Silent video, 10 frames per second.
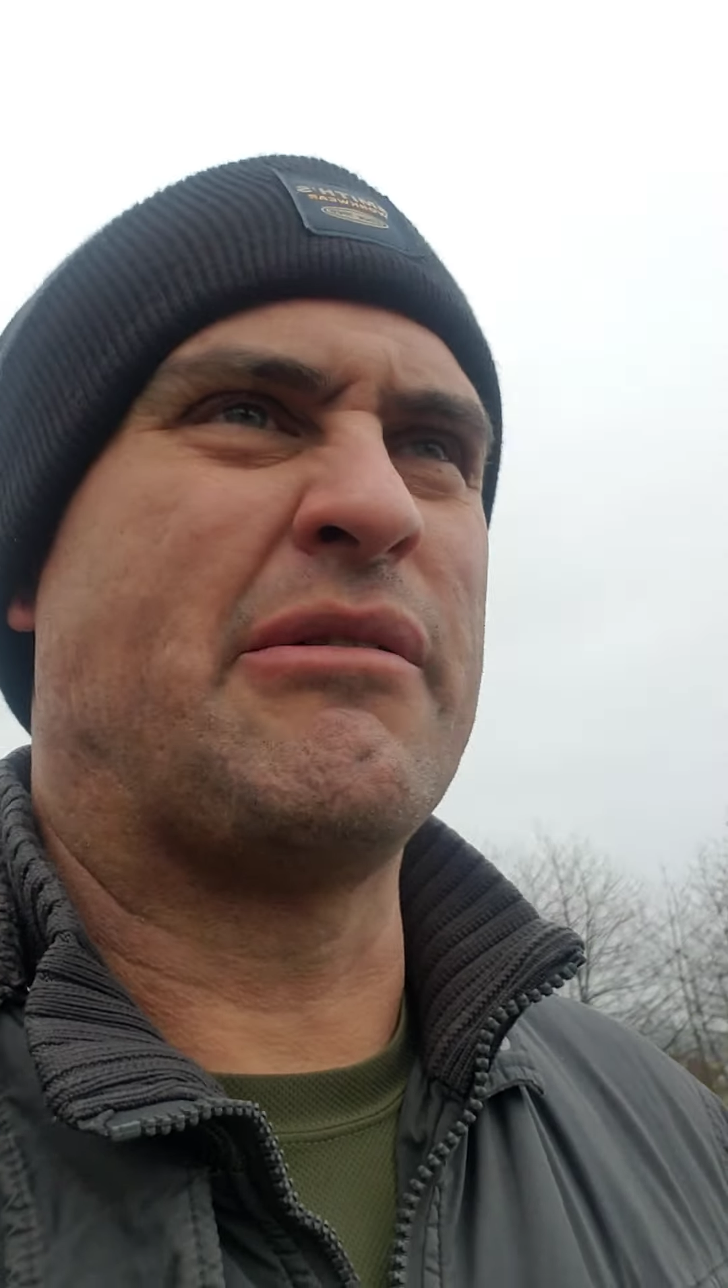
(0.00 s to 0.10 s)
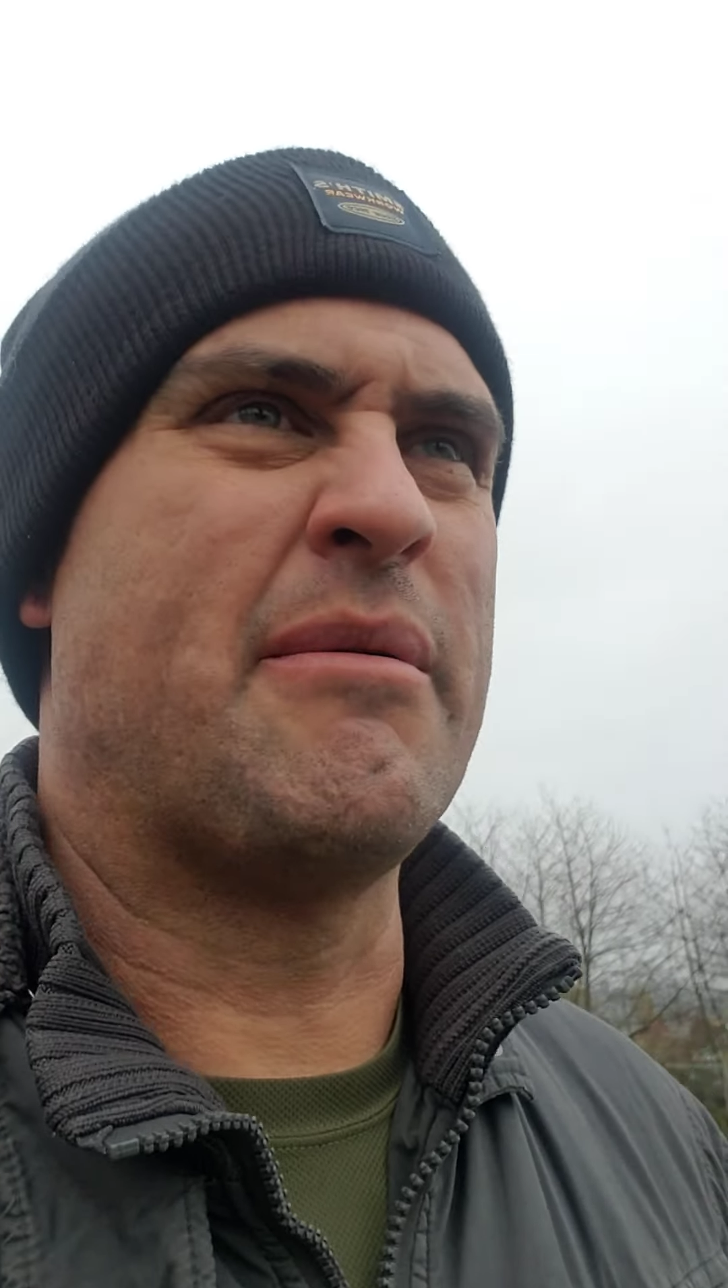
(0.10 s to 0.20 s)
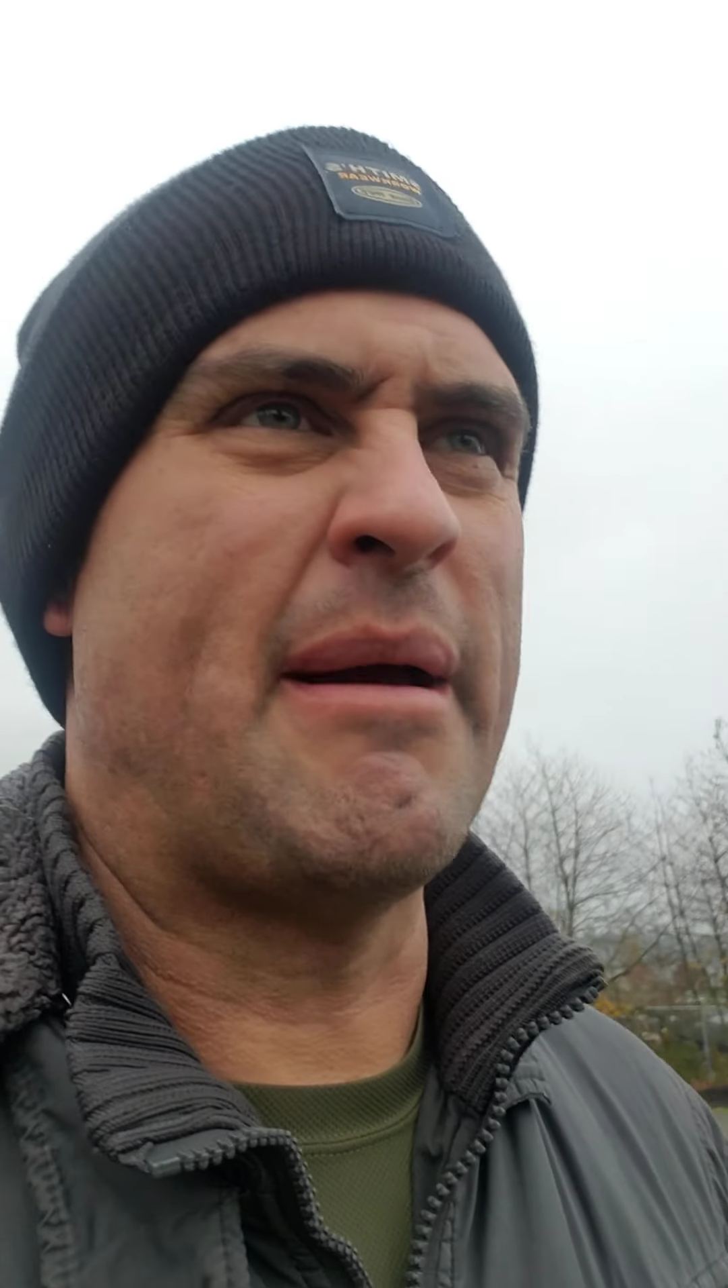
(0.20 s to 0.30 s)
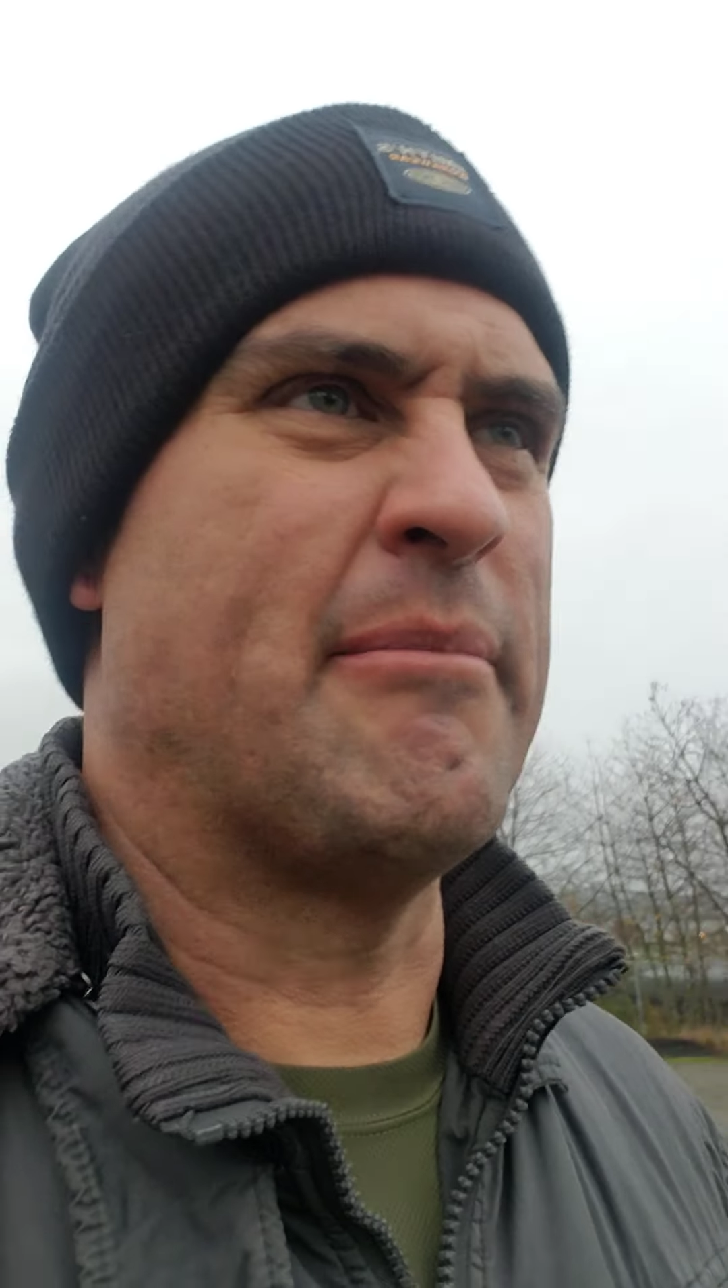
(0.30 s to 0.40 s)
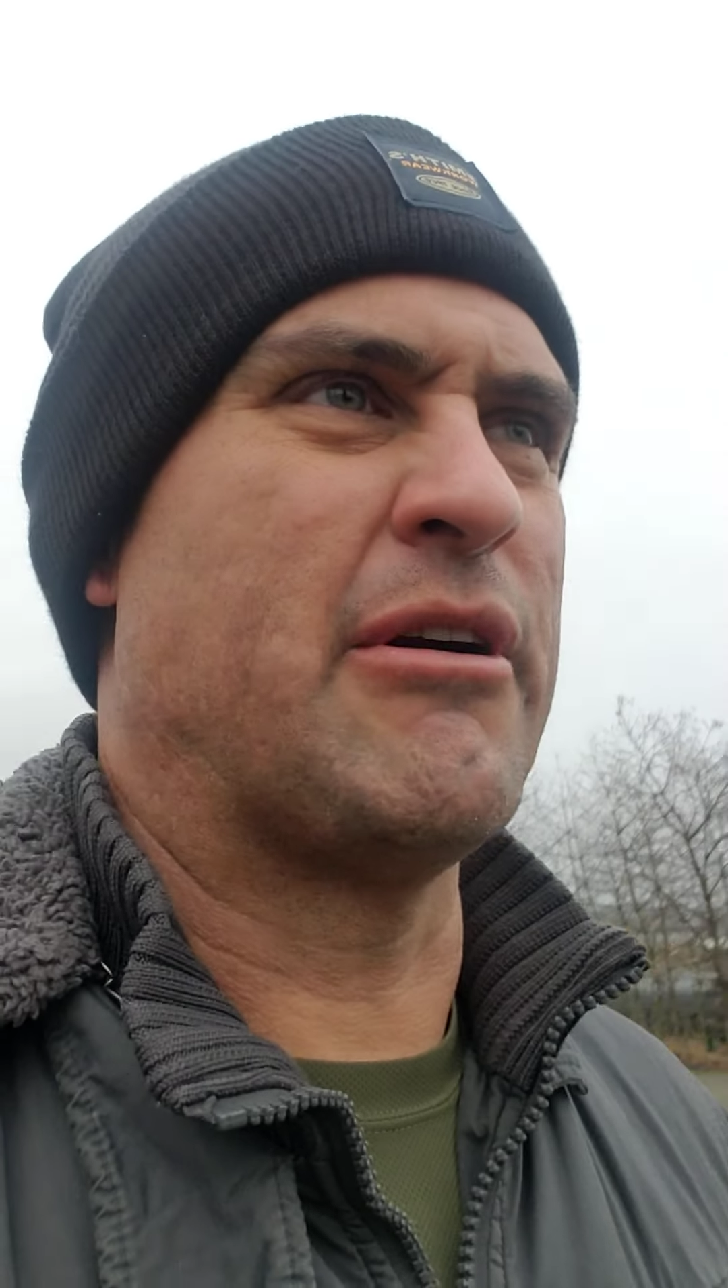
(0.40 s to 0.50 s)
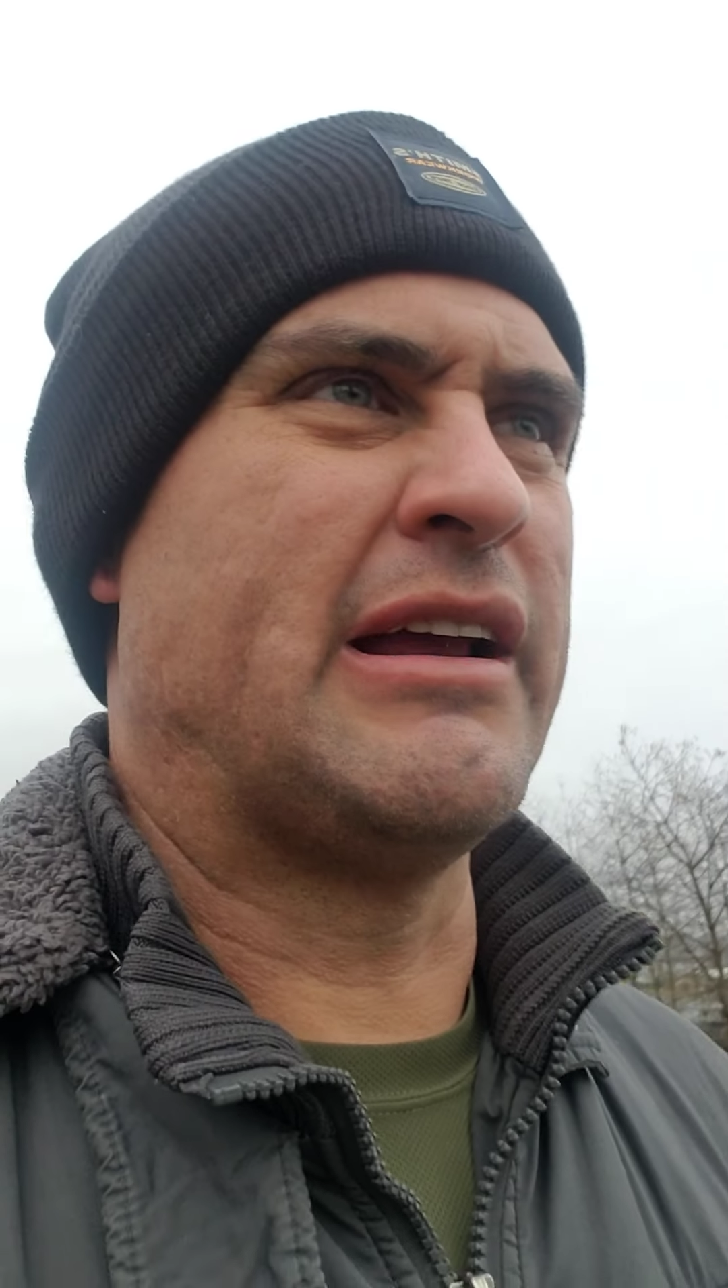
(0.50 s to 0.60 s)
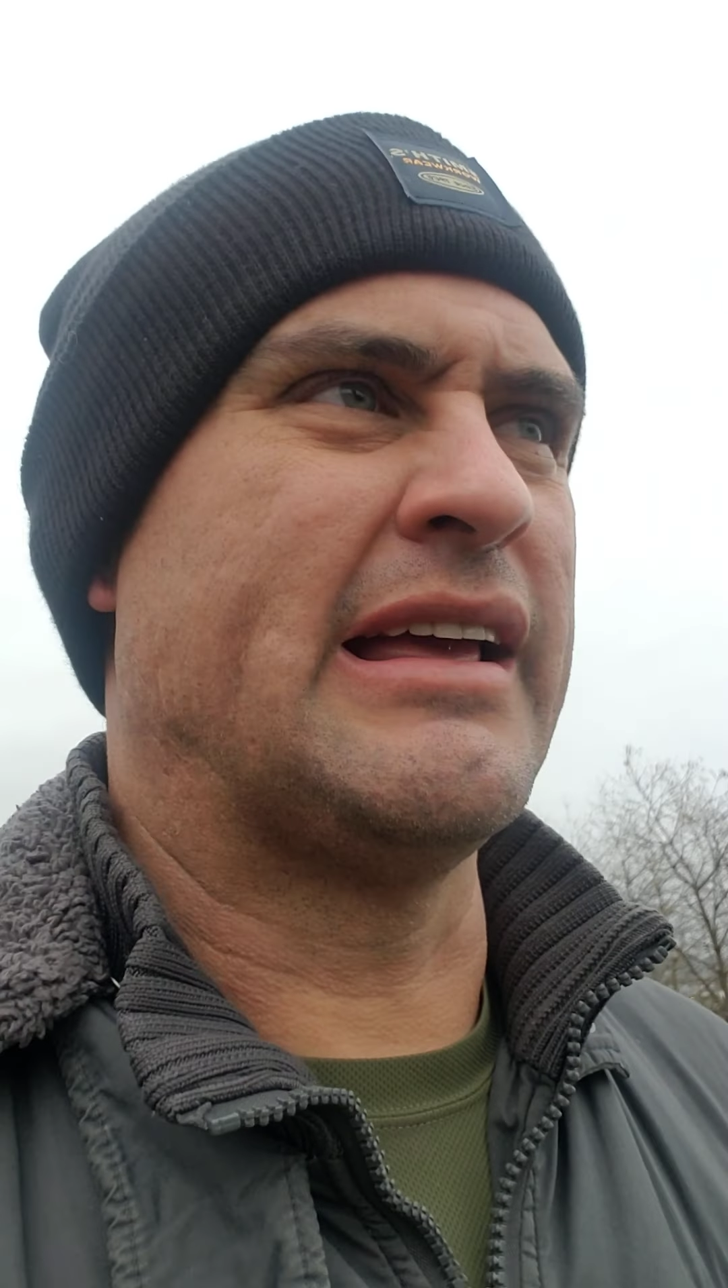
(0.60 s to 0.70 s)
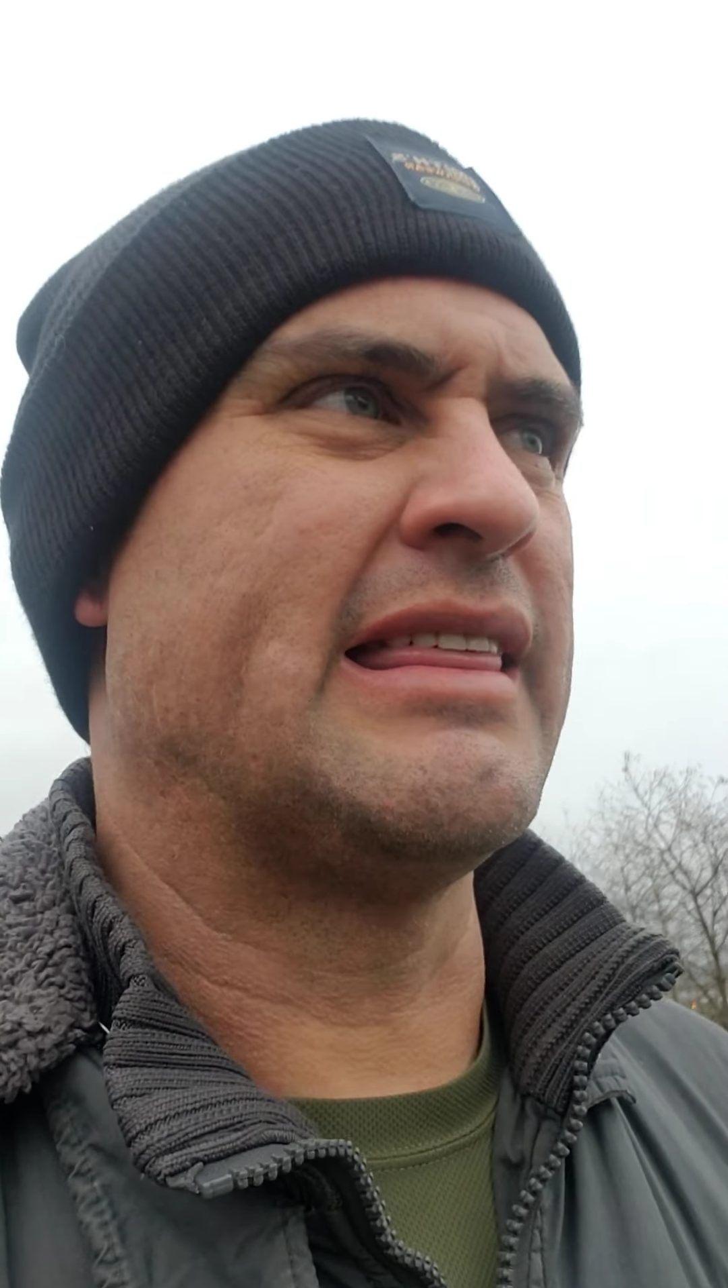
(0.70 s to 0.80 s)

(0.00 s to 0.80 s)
remembering,